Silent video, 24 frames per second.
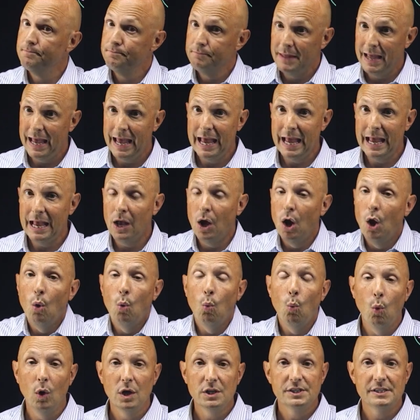hey,
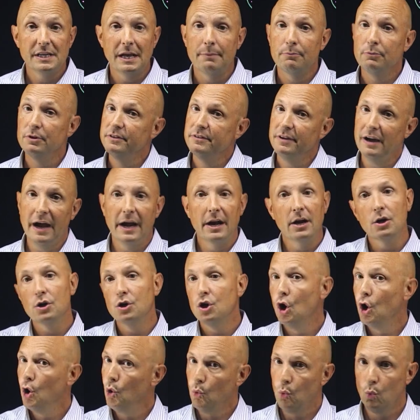once I'm retired,
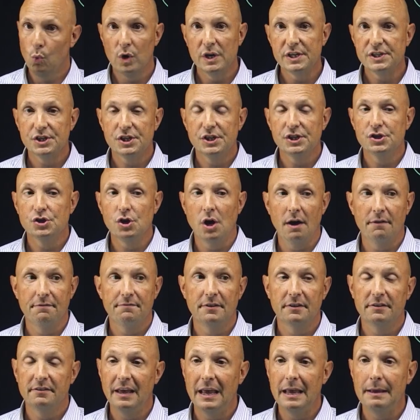risk is off the
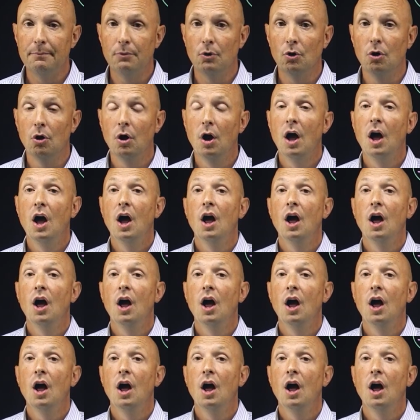table,